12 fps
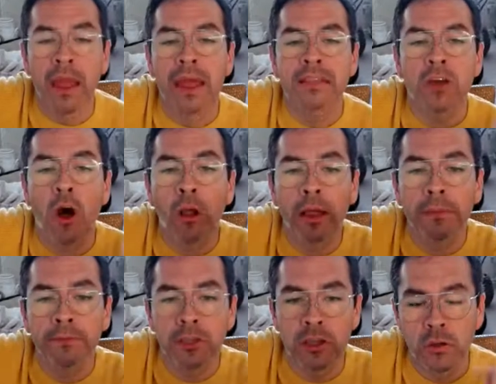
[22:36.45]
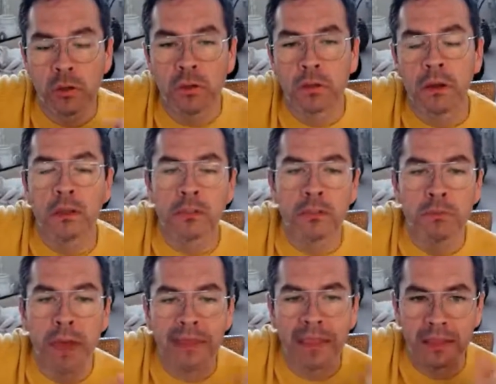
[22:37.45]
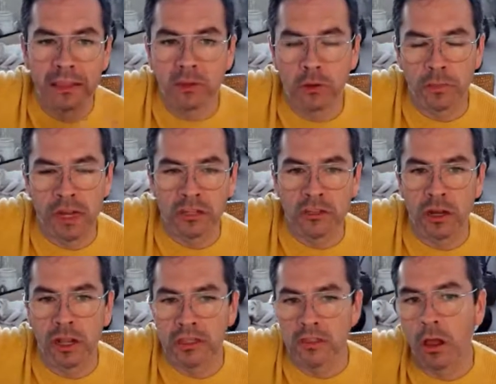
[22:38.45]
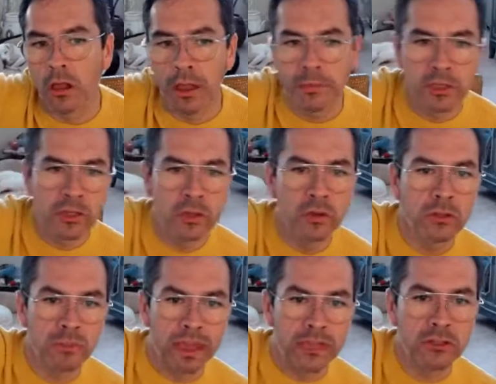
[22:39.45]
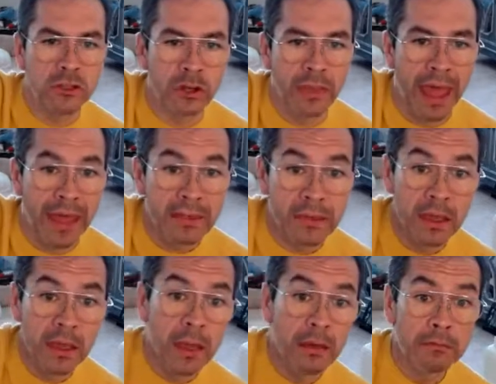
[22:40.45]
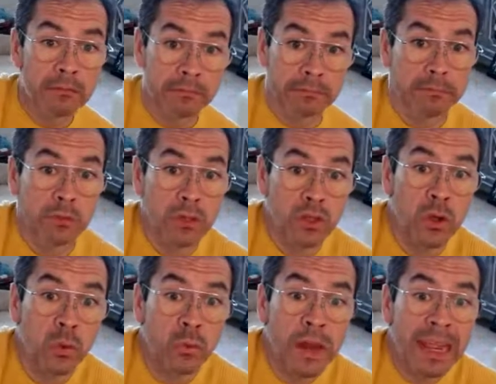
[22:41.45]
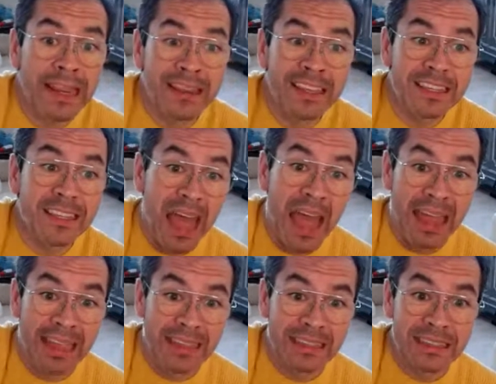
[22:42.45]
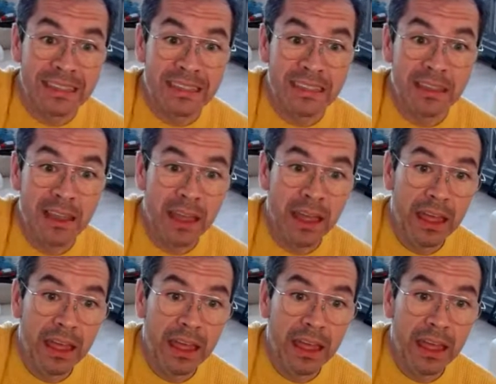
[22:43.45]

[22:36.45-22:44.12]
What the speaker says: It's all up to you to make that determination. It's all up to you to make sure that you read the signs.